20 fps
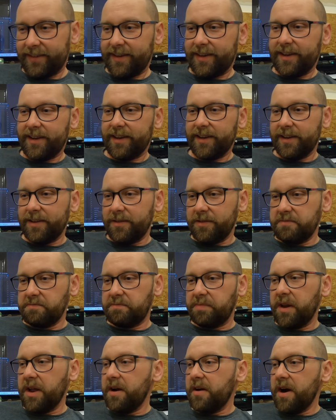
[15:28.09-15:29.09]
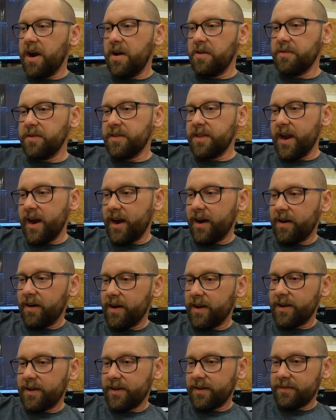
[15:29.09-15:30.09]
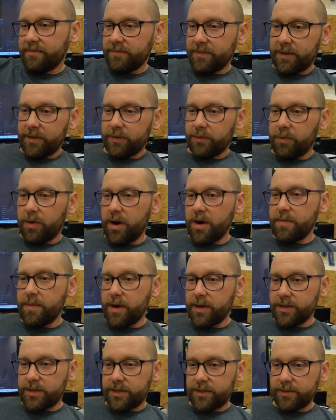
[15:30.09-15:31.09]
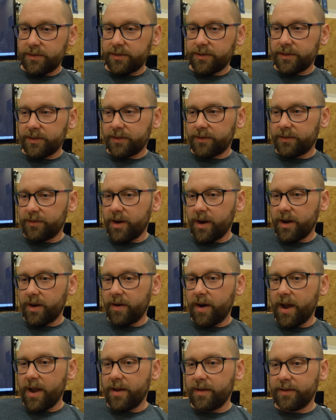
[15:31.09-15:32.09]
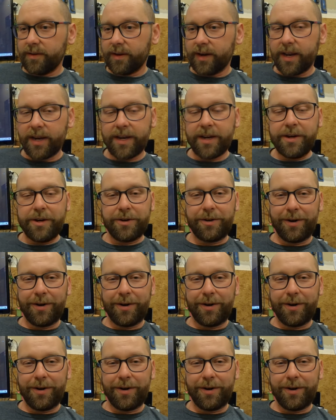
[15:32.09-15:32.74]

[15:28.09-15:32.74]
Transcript: You go and play around in there, and we don't have to worry about you, you know, running around or getting into